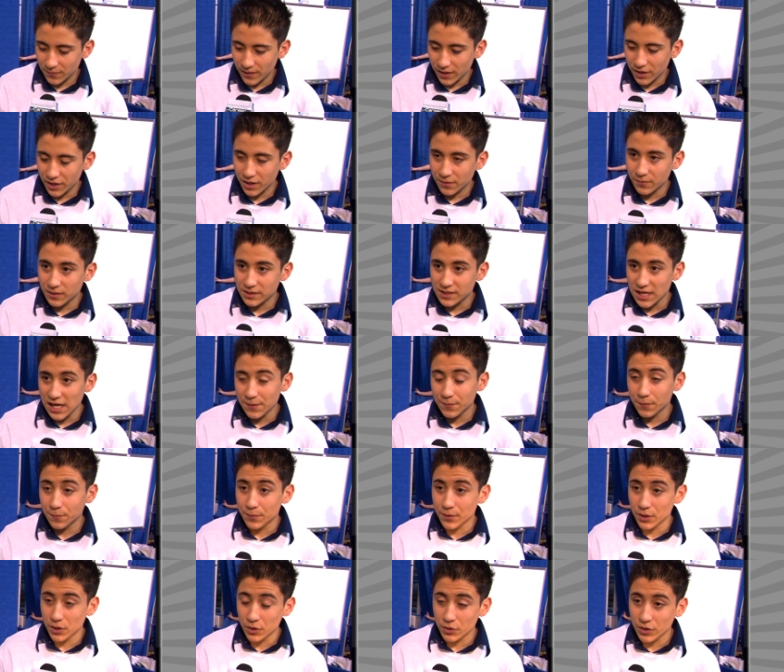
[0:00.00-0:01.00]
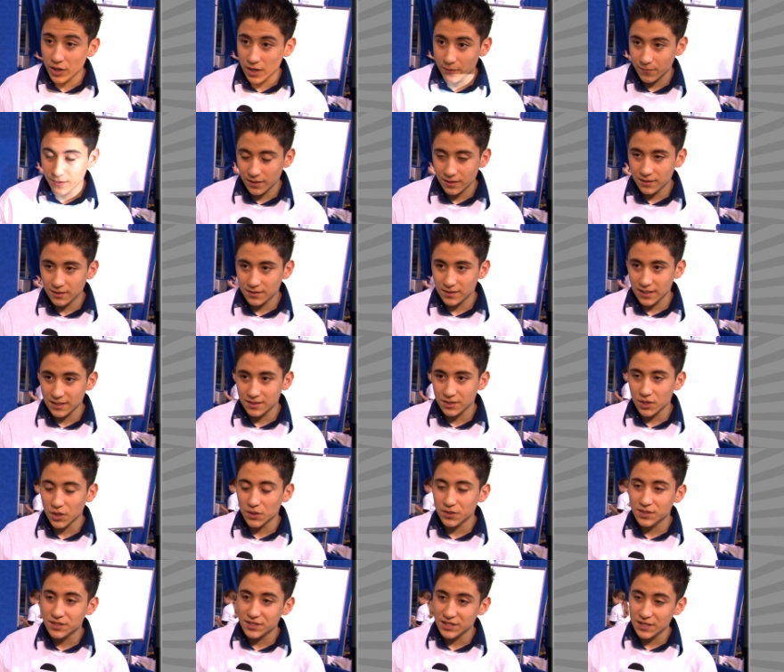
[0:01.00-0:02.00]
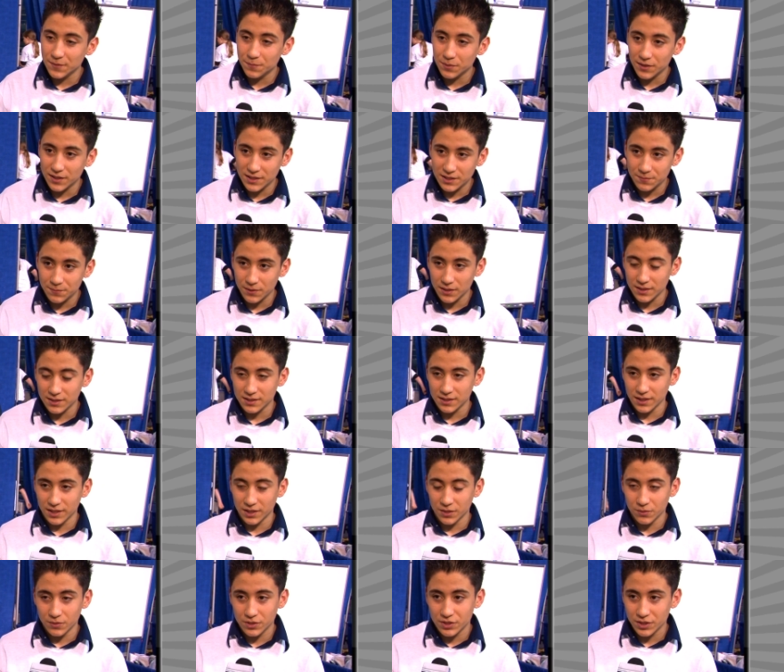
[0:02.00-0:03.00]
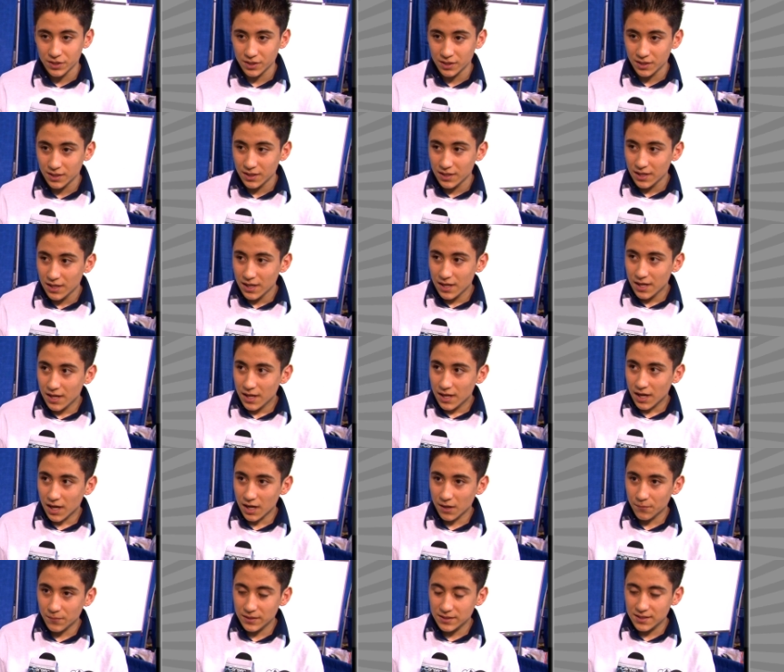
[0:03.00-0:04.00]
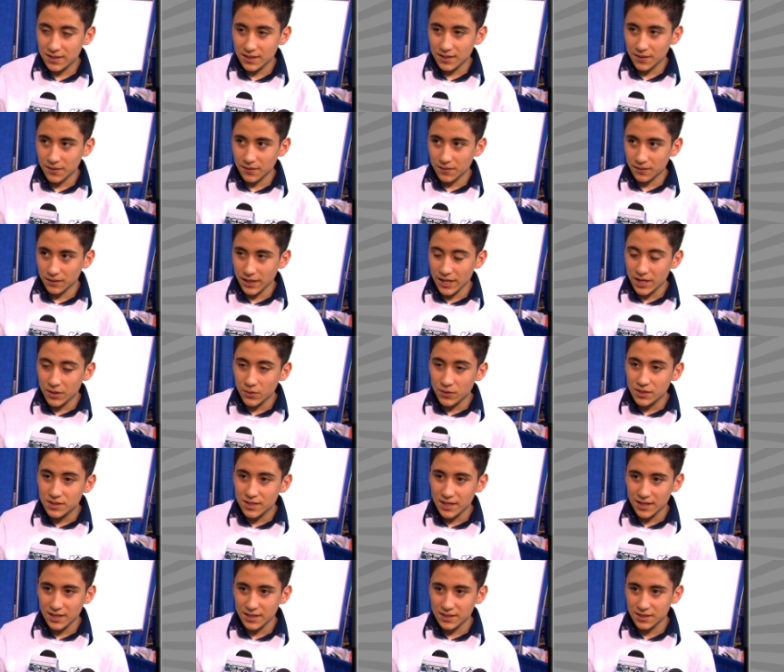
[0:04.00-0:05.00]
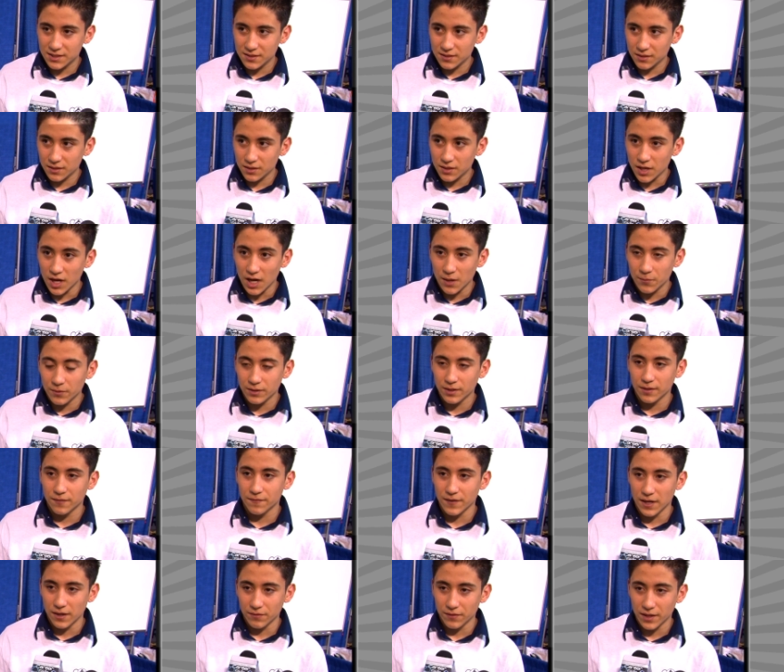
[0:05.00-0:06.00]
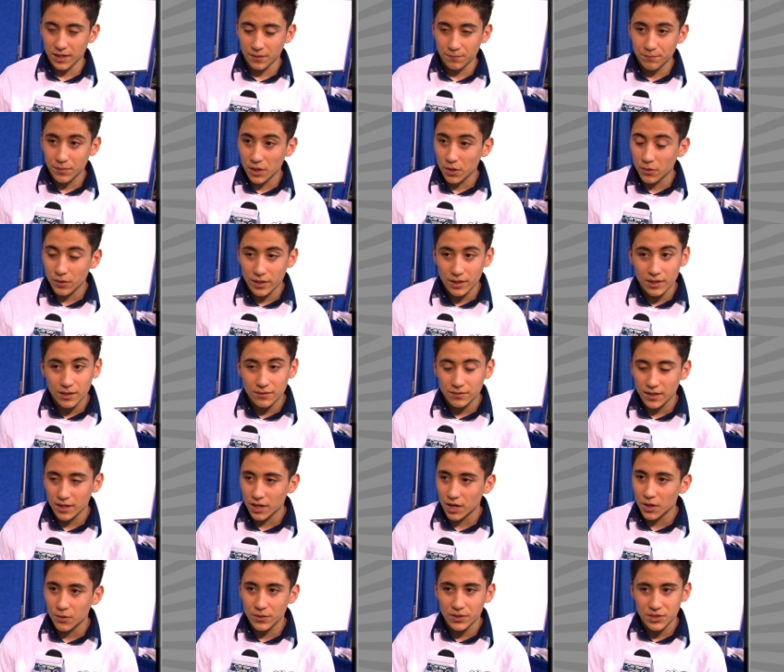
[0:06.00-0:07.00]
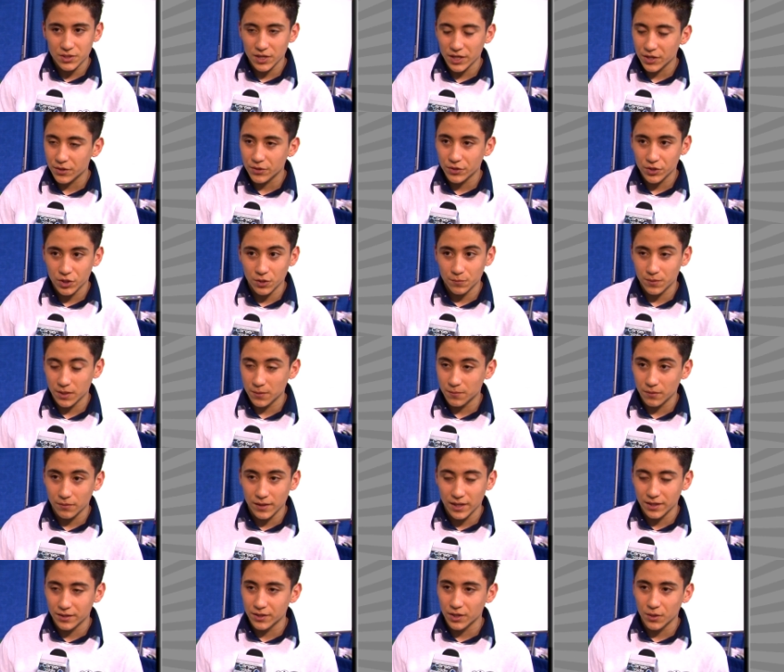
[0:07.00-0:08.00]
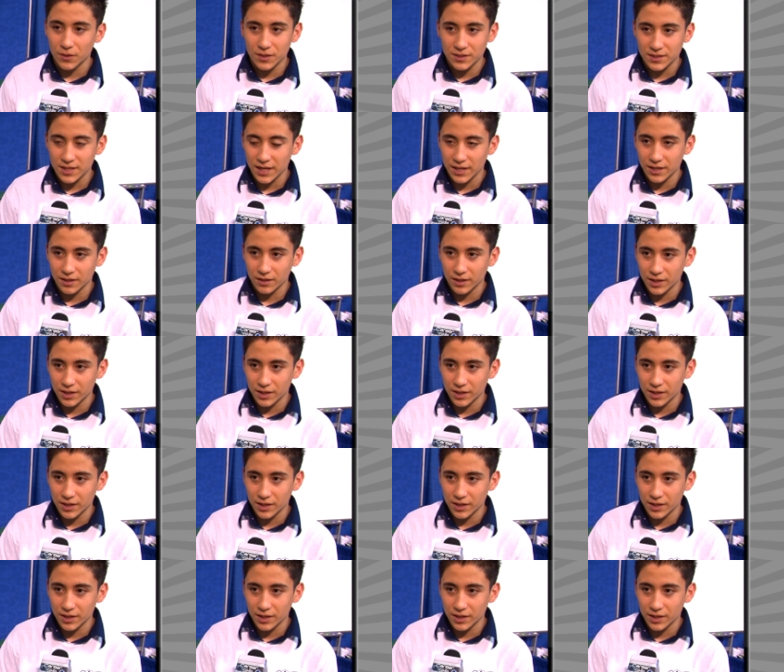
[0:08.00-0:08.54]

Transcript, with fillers: about a type of programming that's called C++ Languaging. It's a language that is commonly found, like Boeing. They always try to recruit people that know this kind of